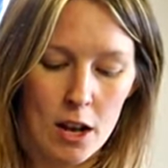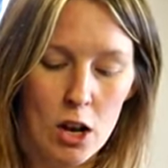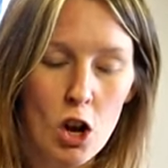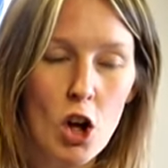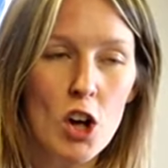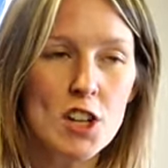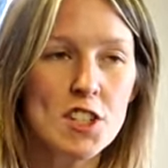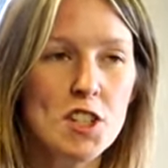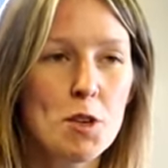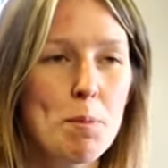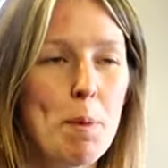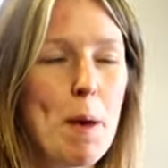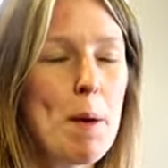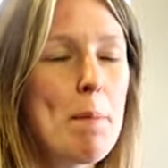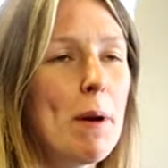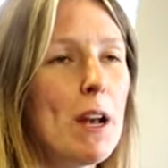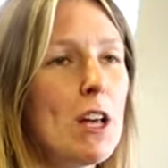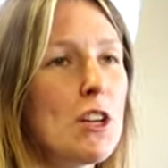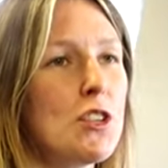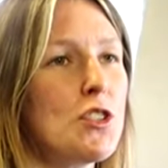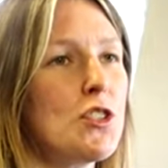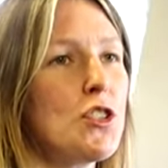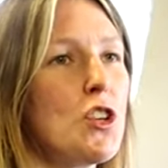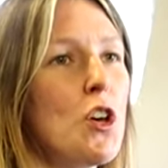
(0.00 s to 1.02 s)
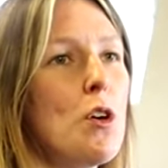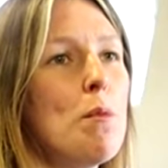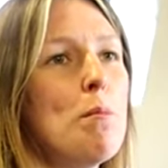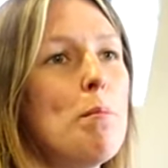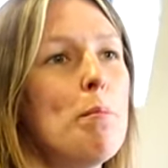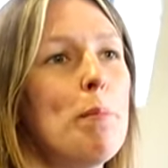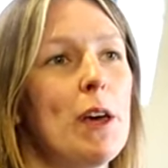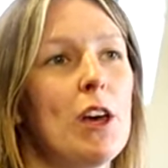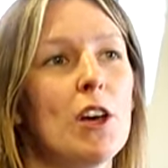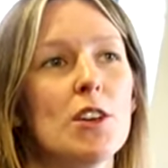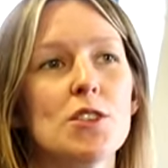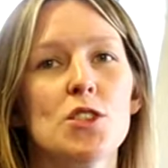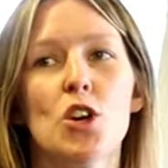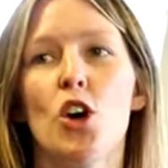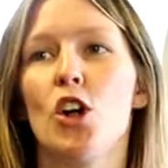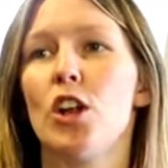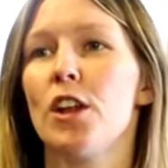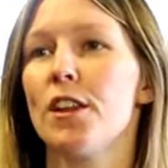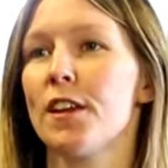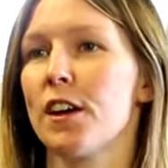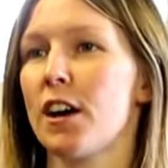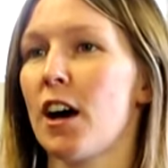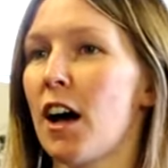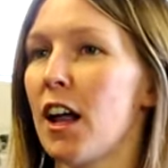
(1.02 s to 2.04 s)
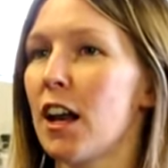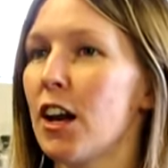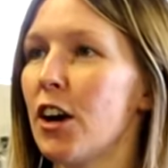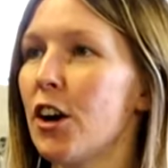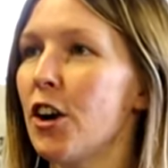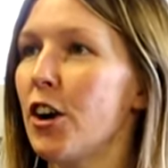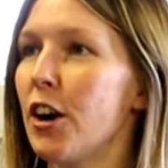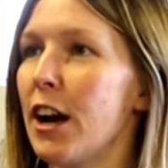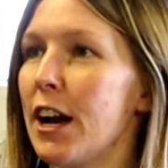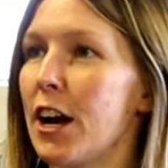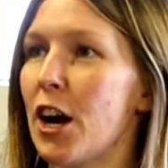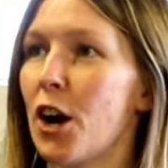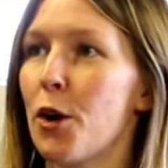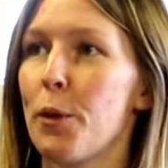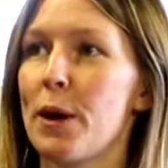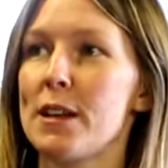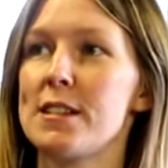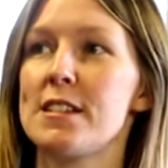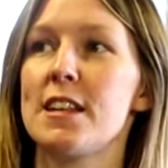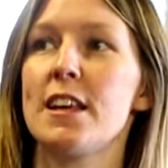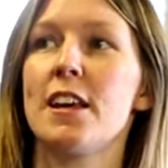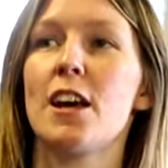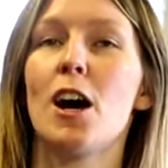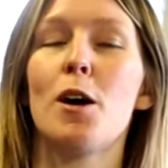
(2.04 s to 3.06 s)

Lots of people assume because all the colour in our whisky